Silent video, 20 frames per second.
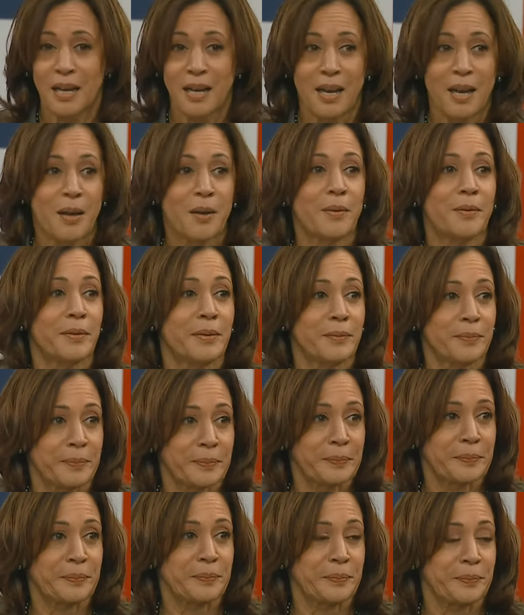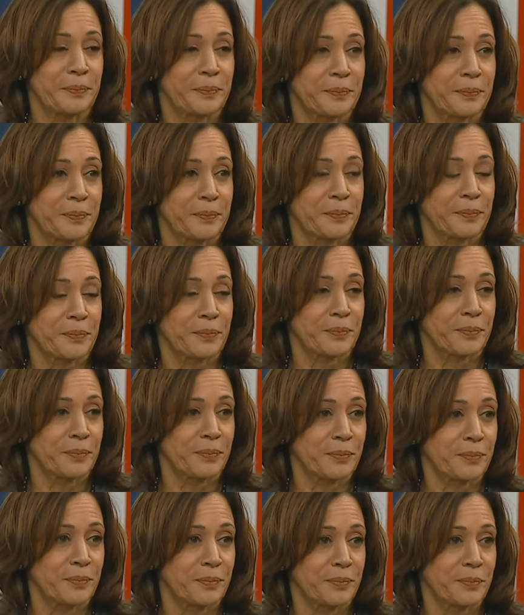
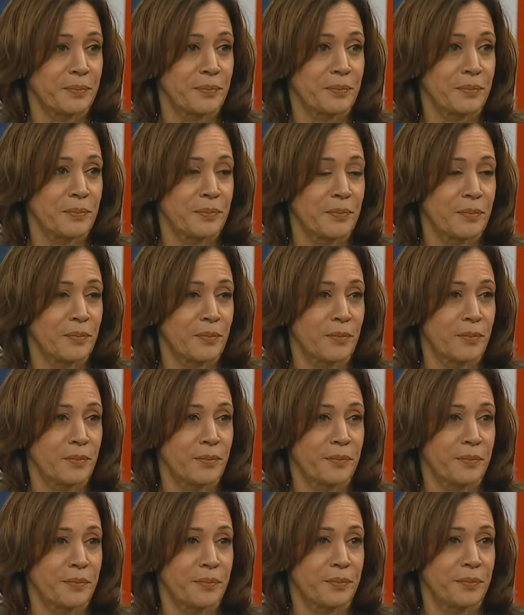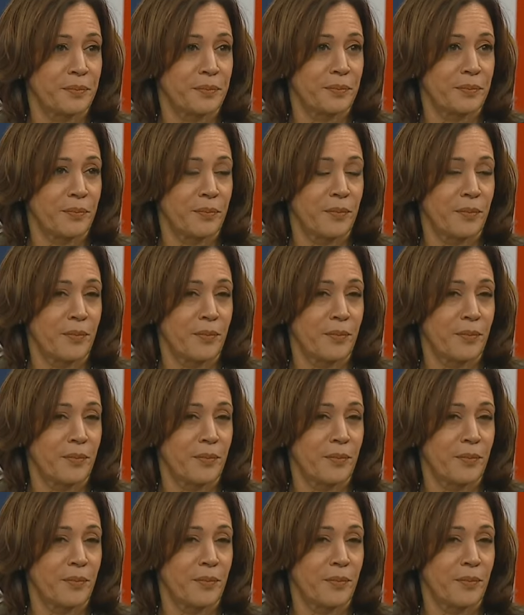No one is speaking in this clip.